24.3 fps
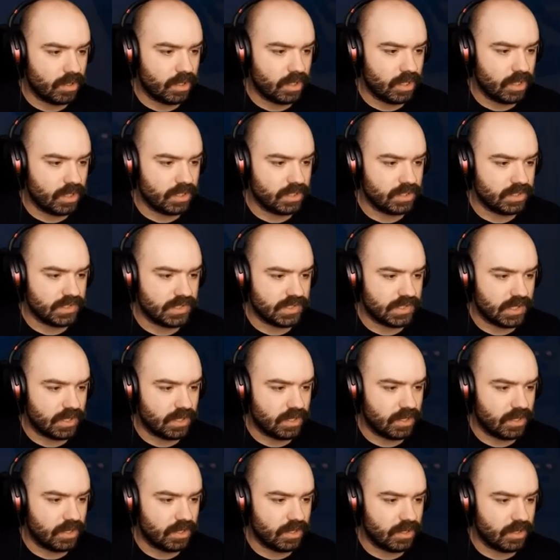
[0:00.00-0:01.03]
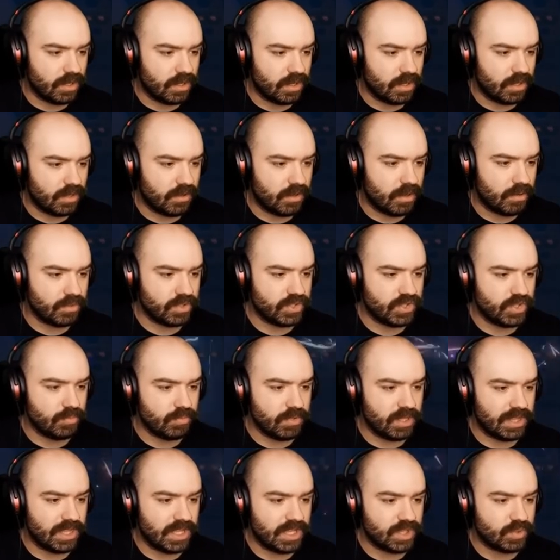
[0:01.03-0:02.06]
is, uh, I would assume
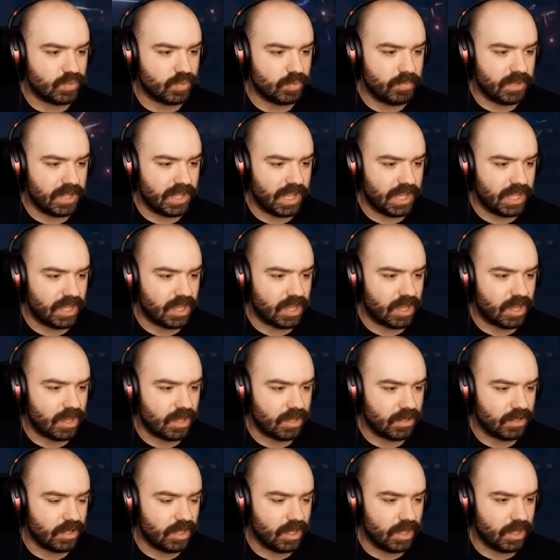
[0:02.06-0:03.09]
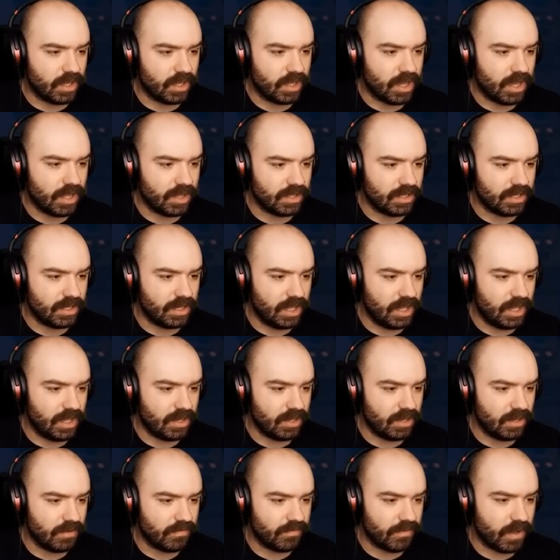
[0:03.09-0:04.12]
that these would be, like, uh, colored
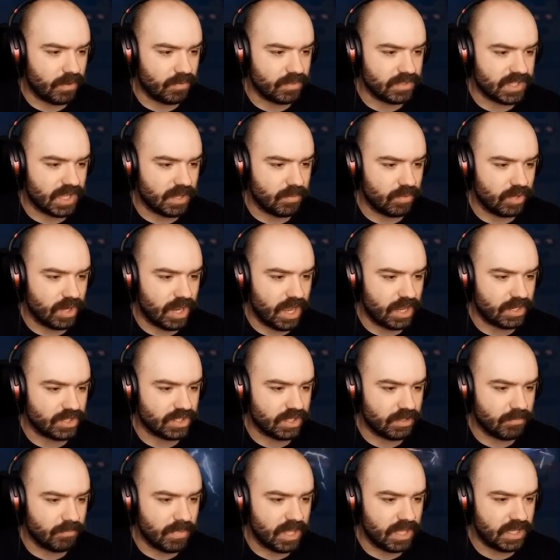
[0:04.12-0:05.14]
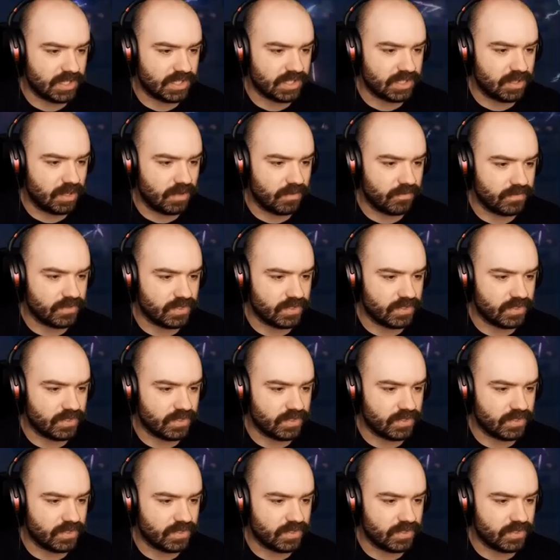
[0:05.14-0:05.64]
in if I was able to actually make stuff.